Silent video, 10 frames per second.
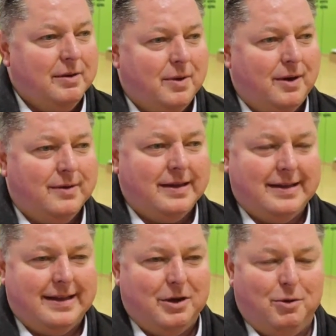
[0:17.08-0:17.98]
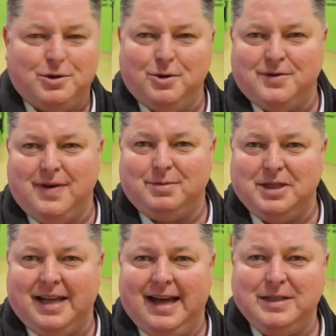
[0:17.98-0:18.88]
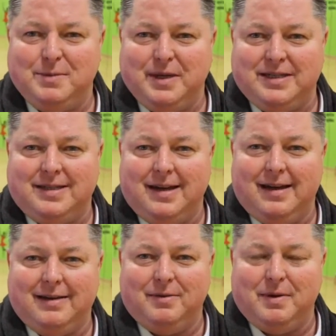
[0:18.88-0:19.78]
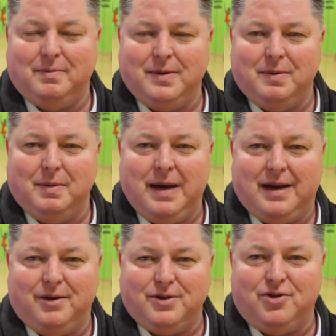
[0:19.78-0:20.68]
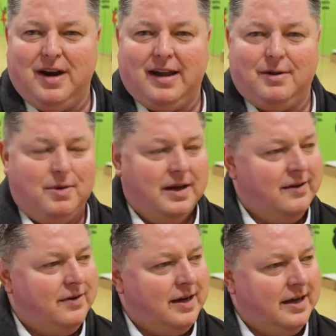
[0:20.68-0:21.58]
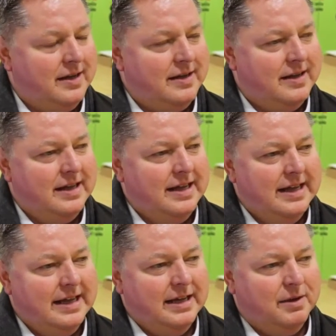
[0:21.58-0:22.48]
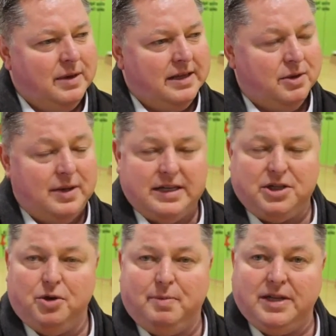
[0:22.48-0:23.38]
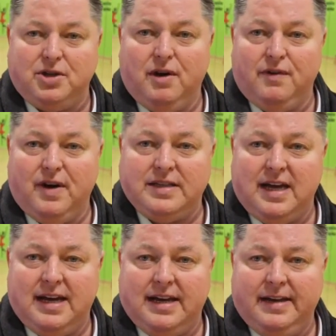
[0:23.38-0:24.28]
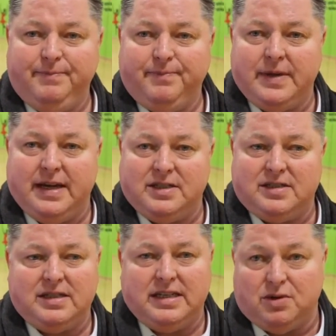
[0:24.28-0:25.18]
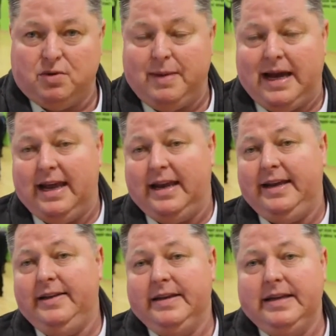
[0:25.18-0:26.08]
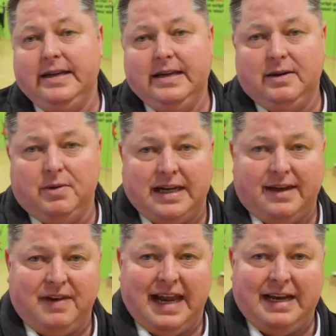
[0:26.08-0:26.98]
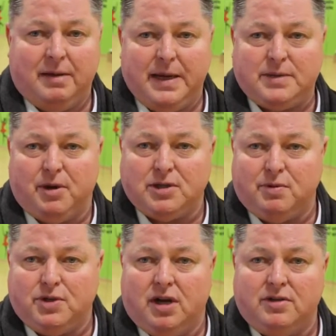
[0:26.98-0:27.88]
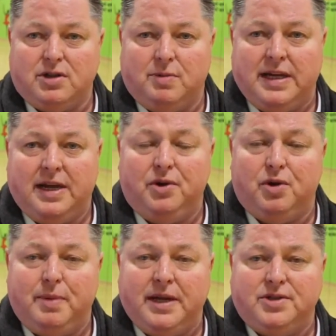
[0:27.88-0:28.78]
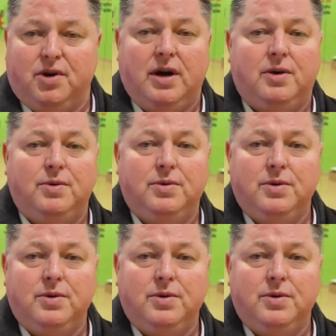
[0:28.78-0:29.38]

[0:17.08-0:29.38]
Well, all sorts of ups and downs, but we're back on track. We're doing this European title fight Saturday, and it's all about Lenny. I want to give Lenny the best possible chance to win that European title